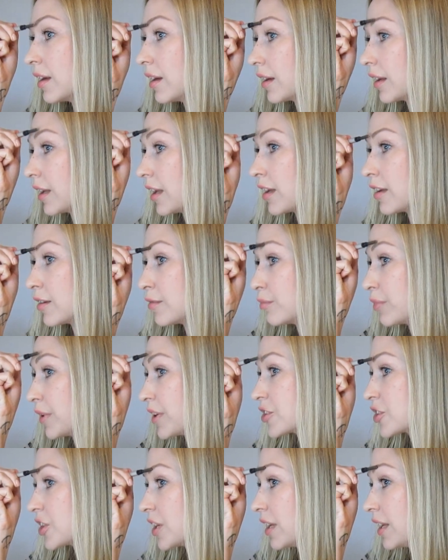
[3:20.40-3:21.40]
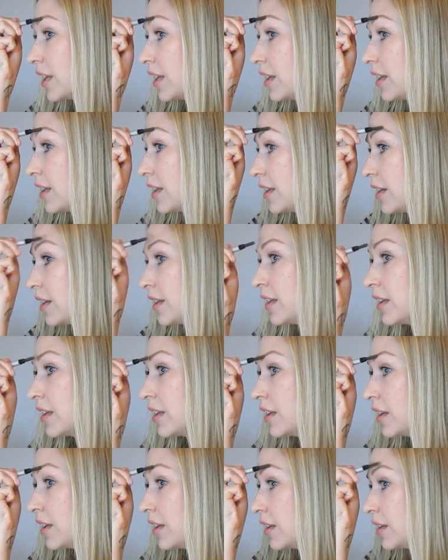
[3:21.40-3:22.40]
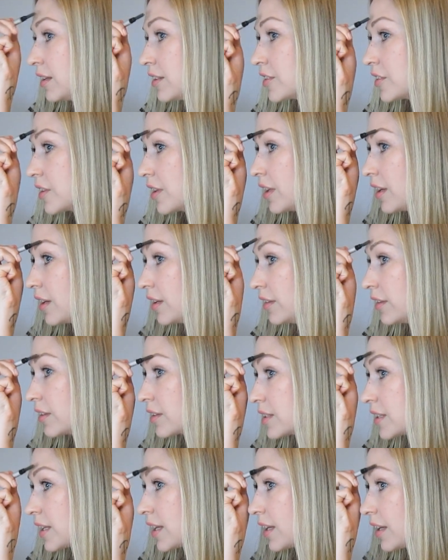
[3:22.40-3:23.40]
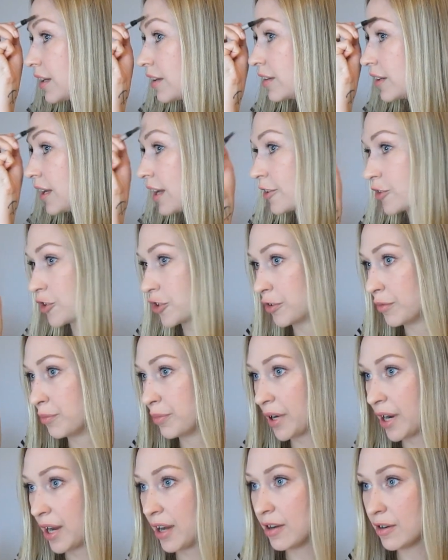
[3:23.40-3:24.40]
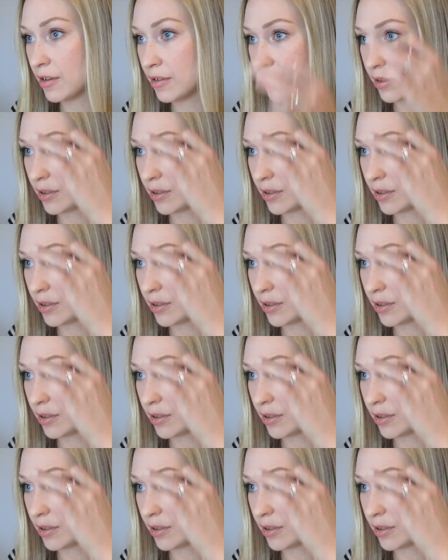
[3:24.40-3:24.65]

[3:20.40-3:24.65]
Again, brush it in so that it looks like your natural brow.